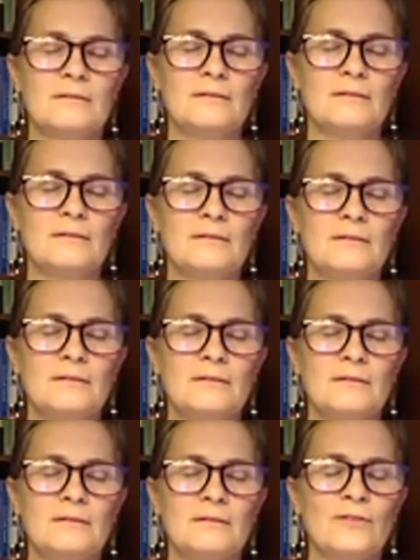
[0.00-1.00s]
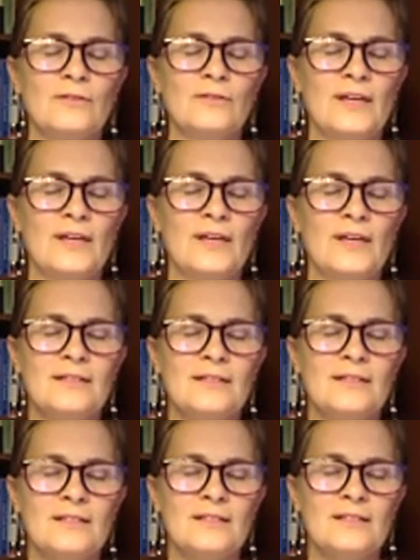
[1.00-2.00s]
your face to
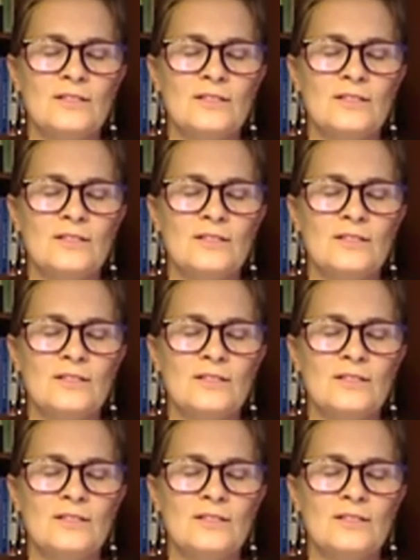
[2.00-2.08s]
soften.